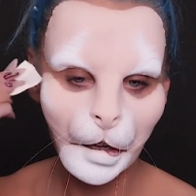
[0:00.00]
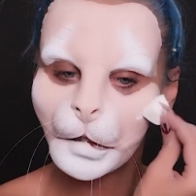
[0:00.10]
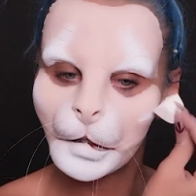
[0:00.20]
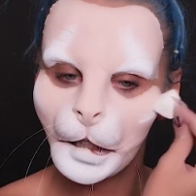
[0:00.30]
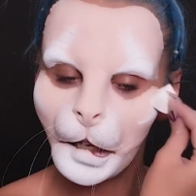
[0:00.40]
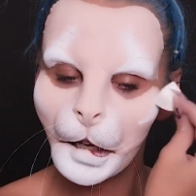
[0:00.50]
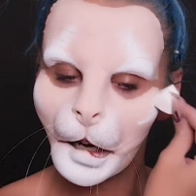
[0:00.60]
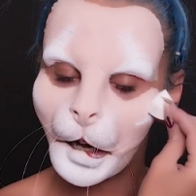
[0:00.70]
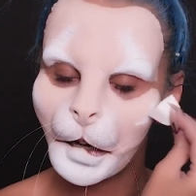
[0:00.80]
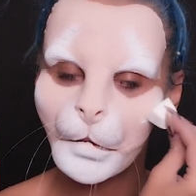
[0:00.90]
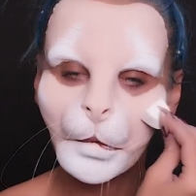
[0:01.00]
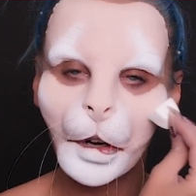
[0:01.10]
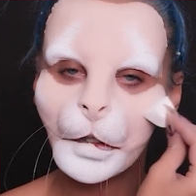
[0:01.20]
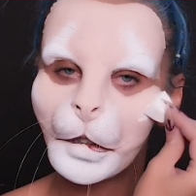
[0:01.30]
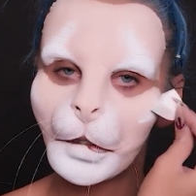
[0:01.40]
Today I
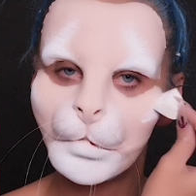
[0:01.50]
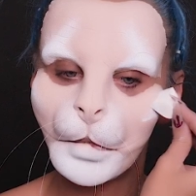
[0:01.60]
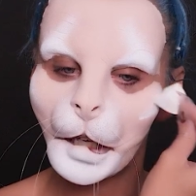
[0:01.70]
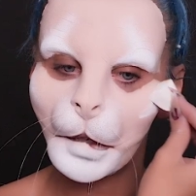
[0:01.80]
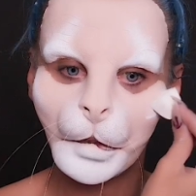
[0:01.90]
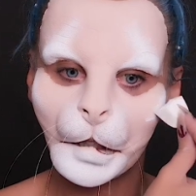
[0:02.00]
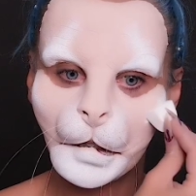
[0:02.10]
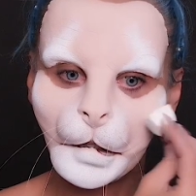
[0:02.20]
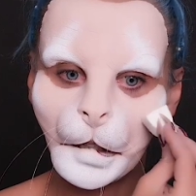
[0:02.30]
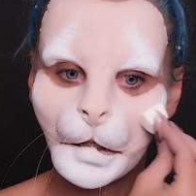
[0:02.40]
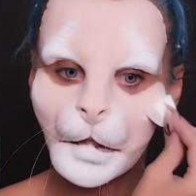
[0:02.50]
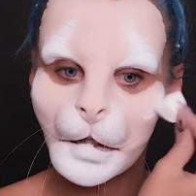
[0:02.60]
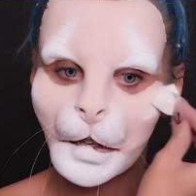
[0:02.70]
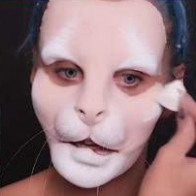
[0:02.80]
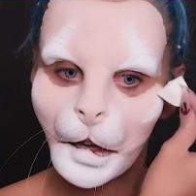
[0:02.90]
want to play with
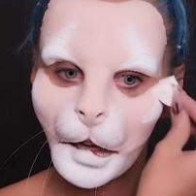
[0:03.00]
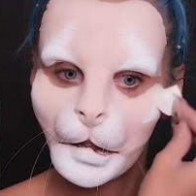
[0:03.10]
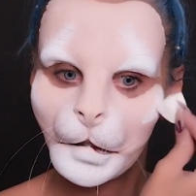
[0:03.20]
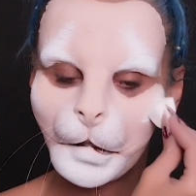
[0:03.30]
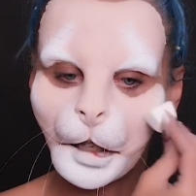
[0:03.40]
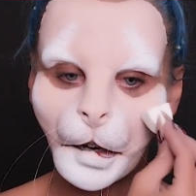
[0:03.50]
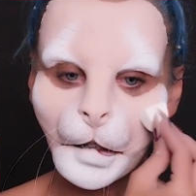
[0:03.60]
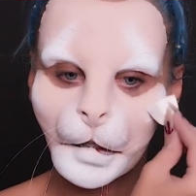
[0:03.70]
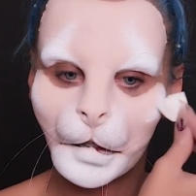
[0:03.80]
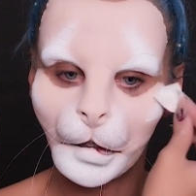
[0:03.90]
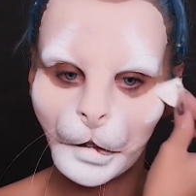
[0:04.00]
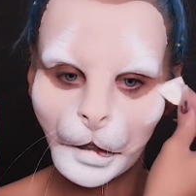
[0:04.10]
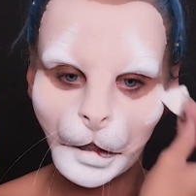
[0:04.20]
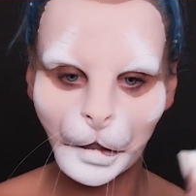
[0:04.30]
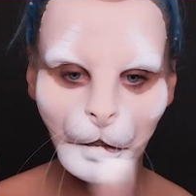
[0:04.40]
this tiger
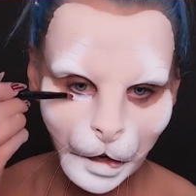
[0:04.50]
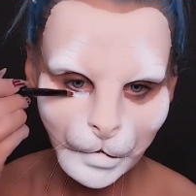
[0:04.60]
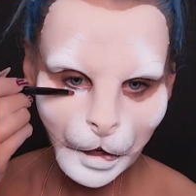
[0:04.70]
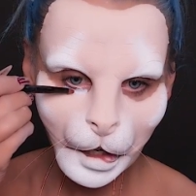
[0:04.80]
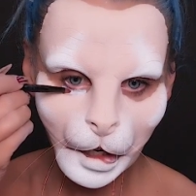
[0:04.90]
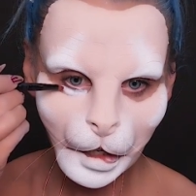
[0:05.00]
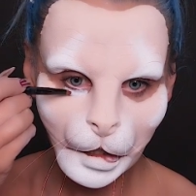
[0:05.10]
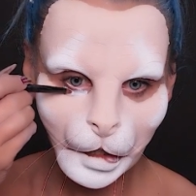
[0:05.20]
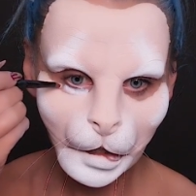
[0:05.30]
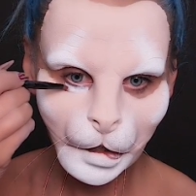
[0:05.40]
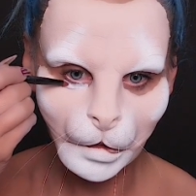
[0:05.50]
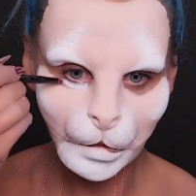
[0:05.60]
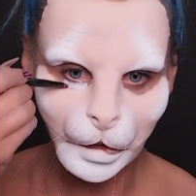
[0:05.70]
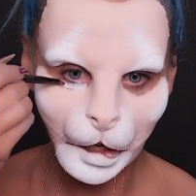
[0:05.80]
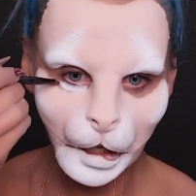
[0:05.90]
look. I'm adding
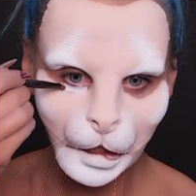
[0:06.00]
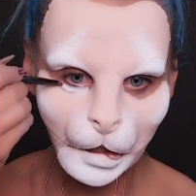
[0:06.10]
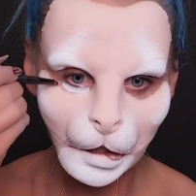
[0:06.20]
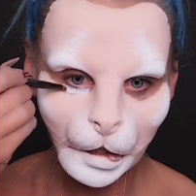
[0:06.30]
white